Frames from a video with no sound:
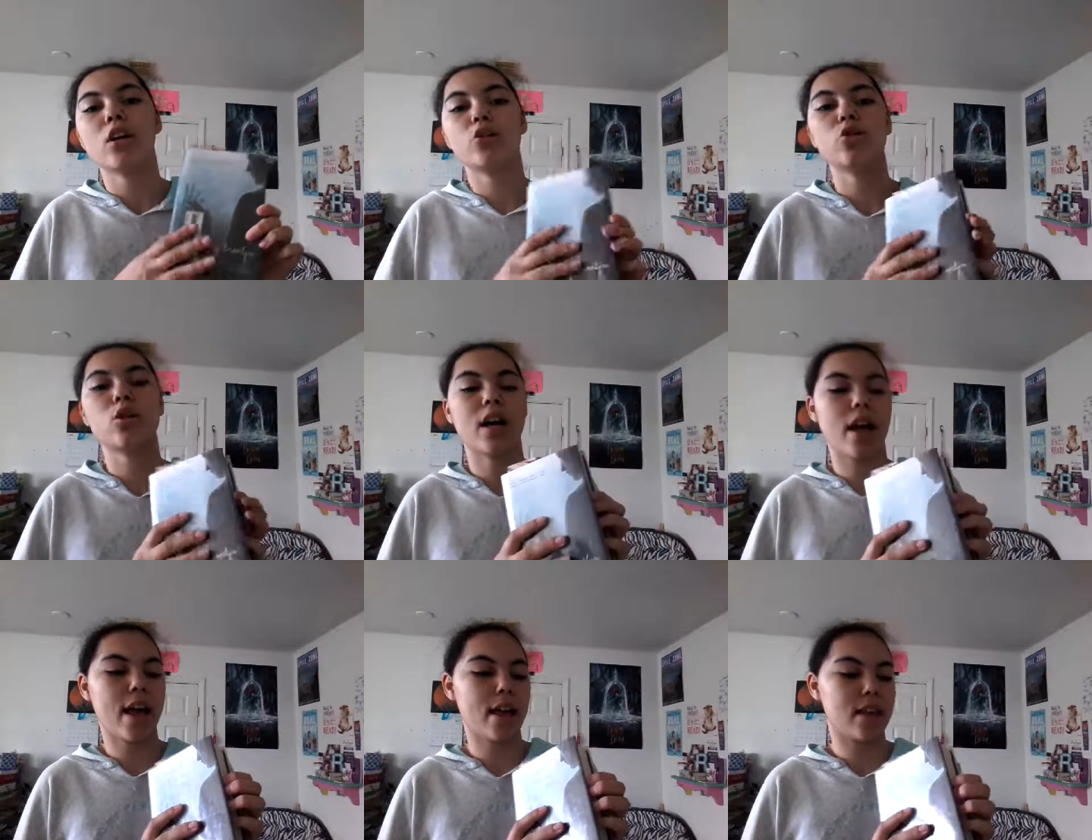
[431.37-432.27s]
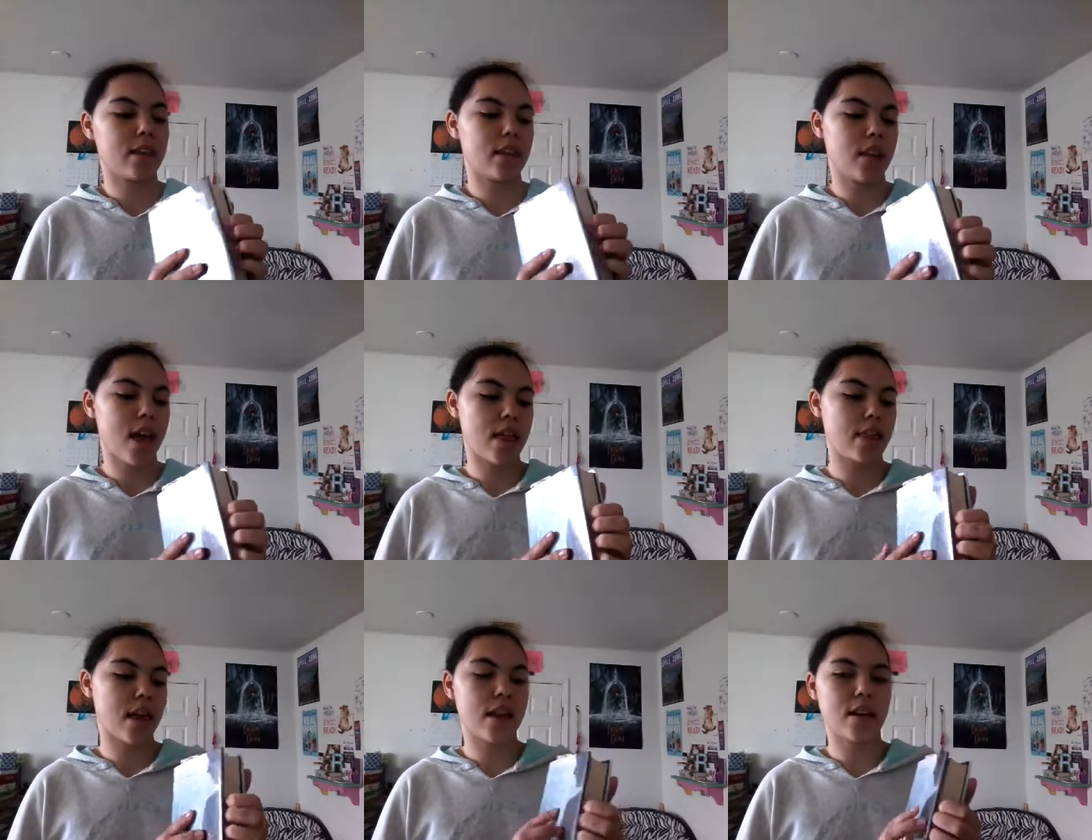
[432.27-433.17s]
Luca, and
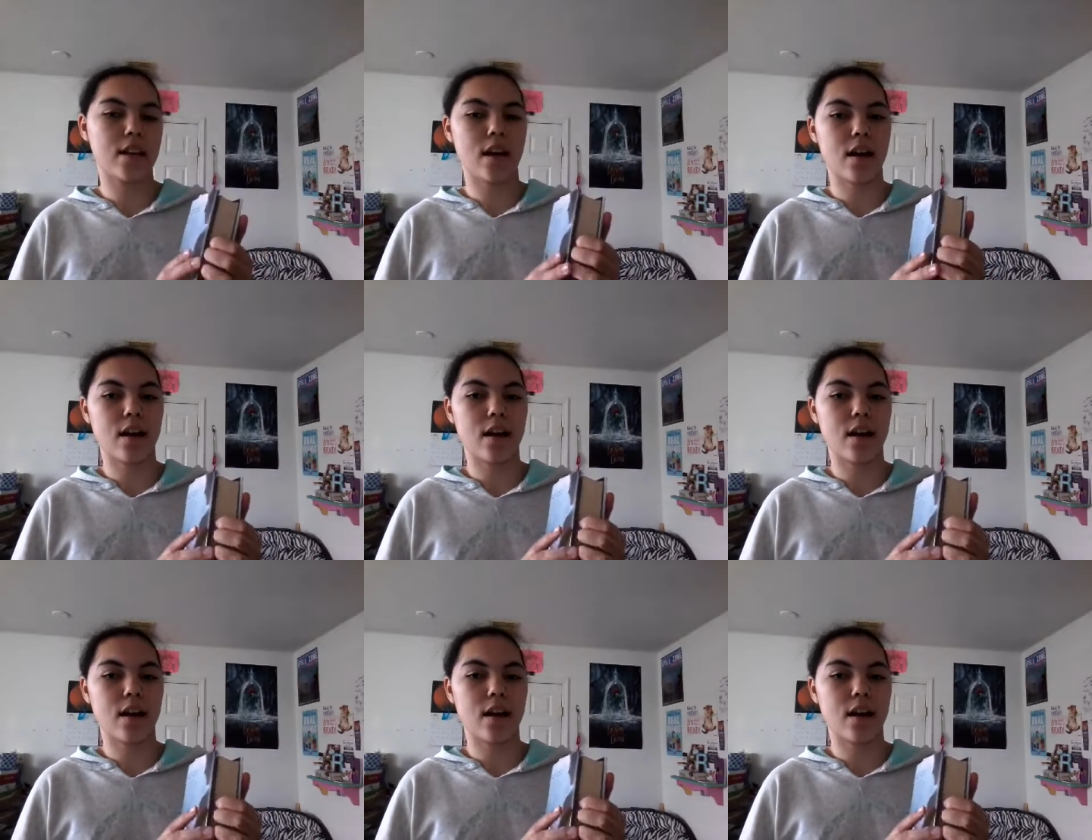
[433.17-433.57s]
then